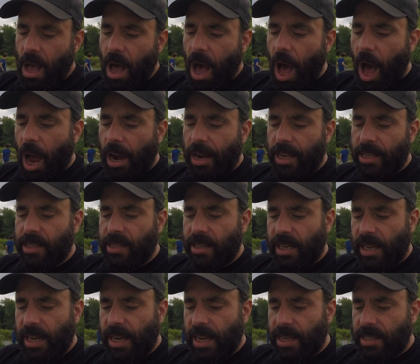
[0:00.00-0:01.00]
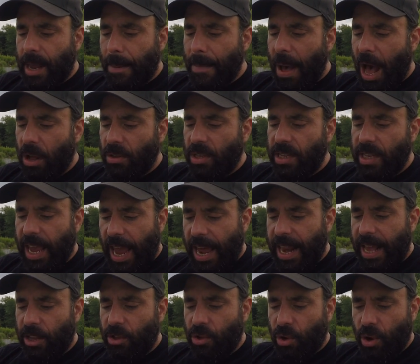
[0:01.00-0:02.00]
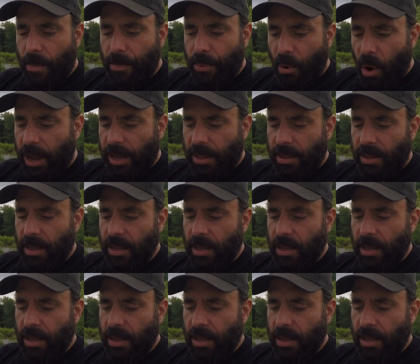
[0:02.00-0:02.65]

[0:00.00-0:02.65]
Honesty is about getting to the point.